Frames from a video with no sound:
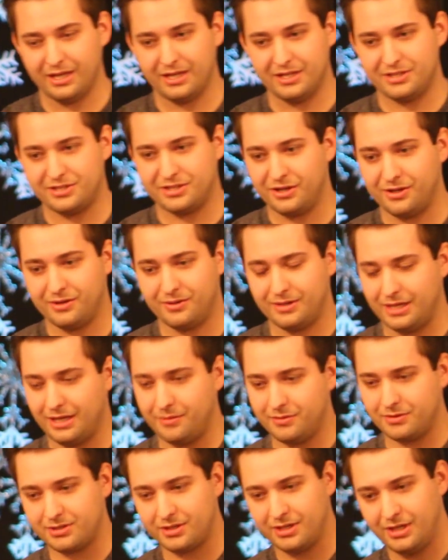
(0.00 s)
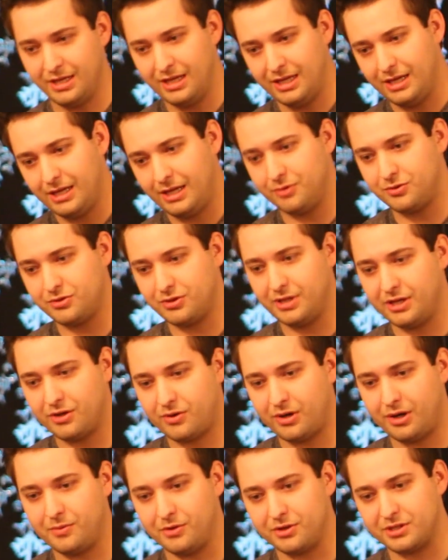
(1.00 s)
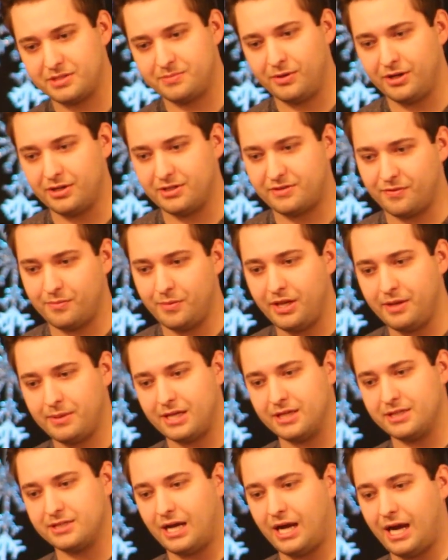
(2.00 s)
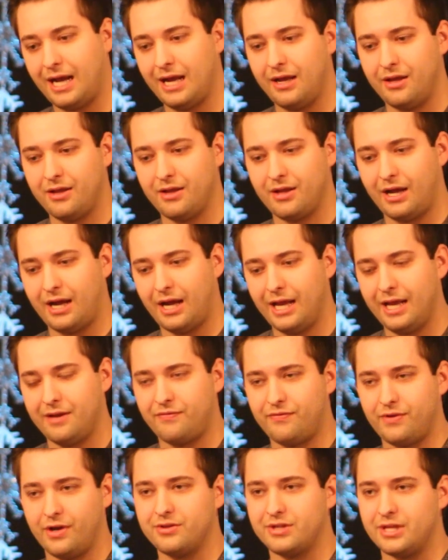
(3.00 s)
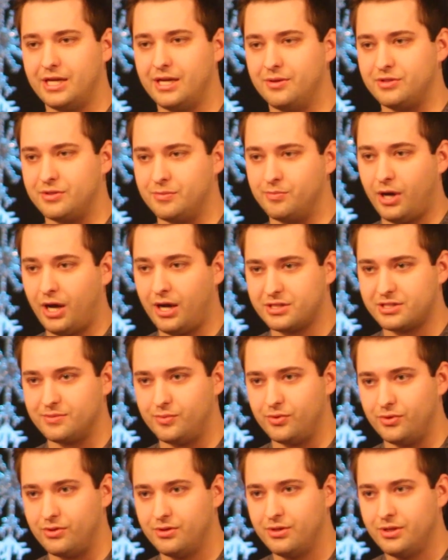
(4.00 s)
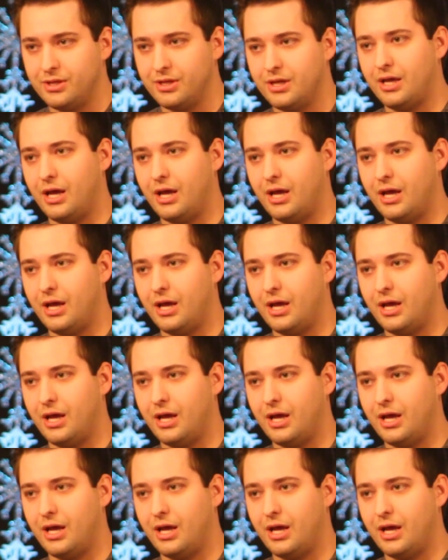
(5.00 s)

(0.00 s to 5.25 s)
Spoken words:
And so it was a really incredible experience for me because I had felt that it was impossible